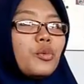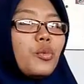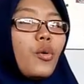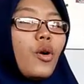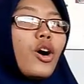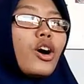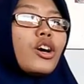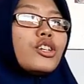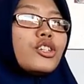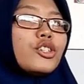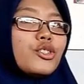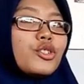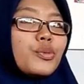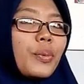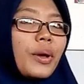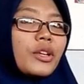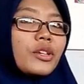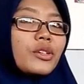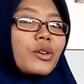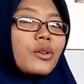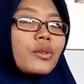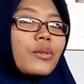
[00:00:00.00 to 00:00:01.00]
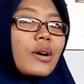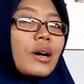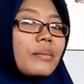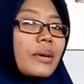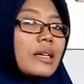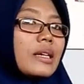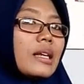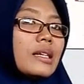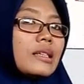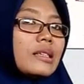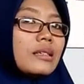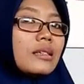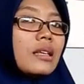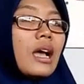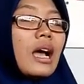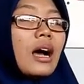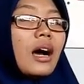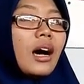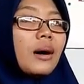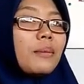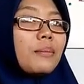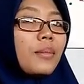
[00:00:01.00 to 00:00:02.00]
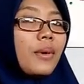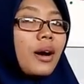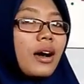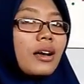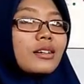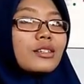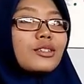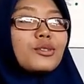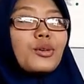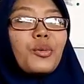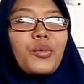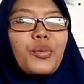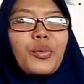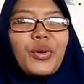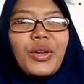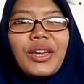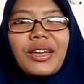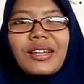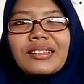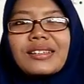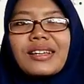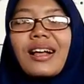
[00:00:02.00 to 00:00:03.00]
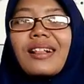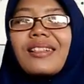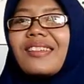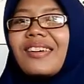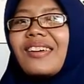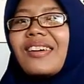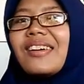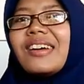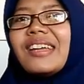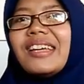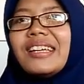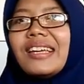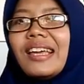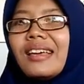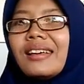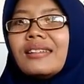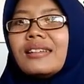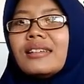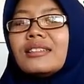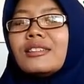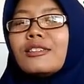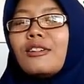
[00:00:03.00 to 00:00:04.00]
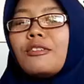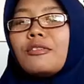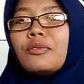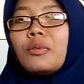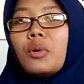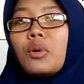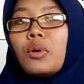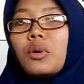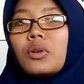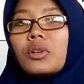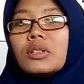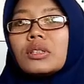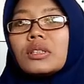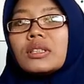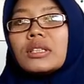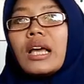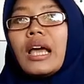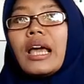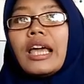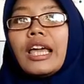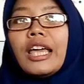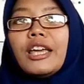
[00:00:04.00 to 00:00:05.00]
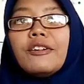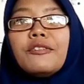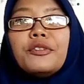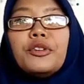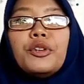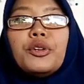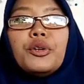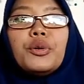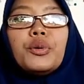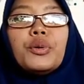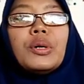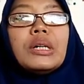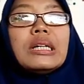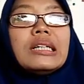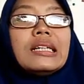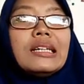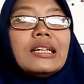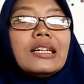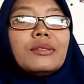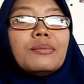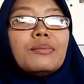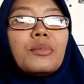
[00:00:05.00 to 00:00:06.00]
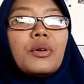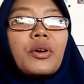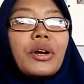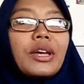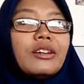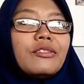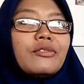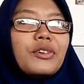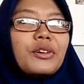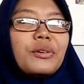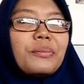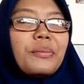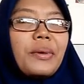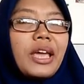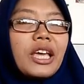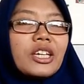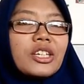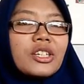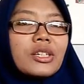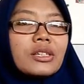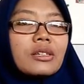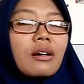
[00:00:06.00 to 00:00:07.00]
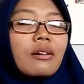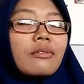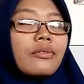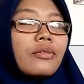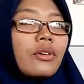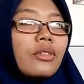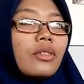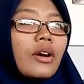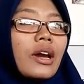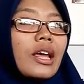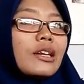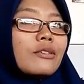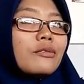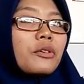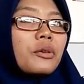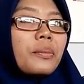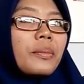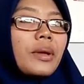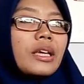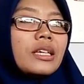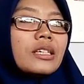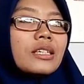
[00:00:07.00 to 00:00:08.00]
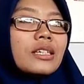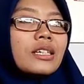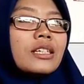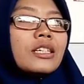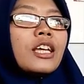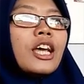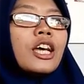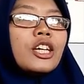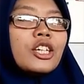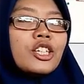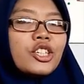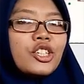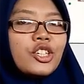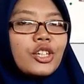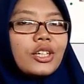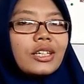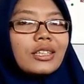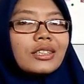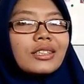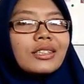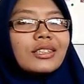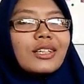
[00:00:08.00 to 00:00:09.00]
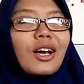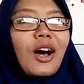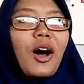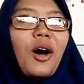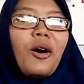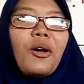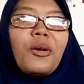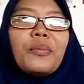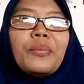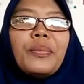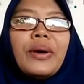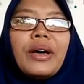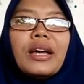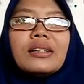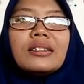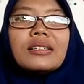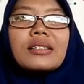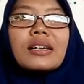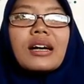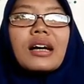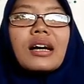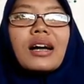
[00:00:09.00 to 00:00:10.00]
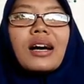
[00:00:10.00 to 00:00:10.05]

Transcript: you want to spend your Ramadan a month with learning English, of course. If you need more information or further information, just open